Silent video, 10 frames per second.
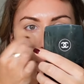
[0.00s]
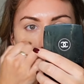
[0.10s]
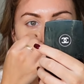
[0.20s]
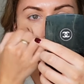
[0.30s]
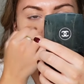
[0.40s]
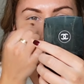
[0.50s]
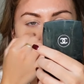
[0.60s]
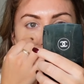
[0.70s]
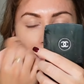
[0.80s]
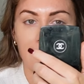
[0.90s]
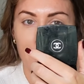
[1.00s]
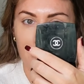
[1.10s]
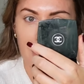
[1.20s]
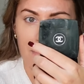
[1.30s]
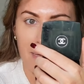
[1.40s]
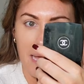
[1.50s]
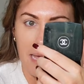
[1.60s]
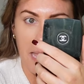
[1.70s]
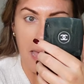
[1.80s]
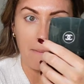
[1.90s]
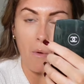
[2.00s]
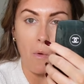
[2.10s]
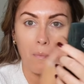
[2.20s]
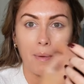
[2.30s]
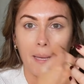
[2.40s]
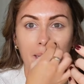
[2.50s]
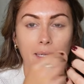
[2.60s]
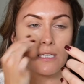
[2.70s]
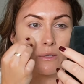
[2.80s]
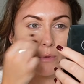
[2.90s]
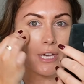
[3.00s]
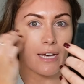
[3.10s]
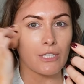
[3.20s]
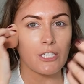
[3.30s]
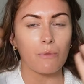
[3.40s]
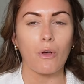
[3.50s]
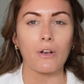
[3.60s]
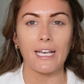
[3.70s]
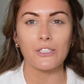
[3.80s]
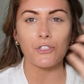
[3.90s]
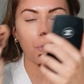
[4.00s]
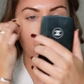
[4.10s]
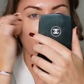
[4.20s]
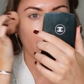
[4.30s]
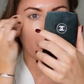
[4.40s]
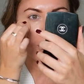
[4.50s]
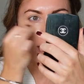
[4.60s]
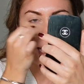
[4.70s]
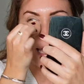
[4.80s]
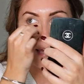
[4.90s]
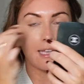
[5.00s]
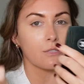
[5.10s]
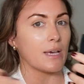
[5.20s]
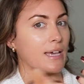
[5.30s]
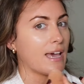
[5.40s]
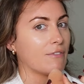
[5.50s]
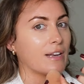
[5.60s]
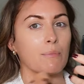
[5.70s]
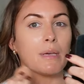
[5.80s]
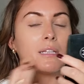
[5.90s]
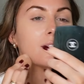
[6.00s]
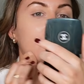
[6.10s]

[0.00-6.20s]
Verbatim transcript: probably not very sensible but yeah I'm hoping it's going to work out I don't want like super curly hair that's why I haven't like pinned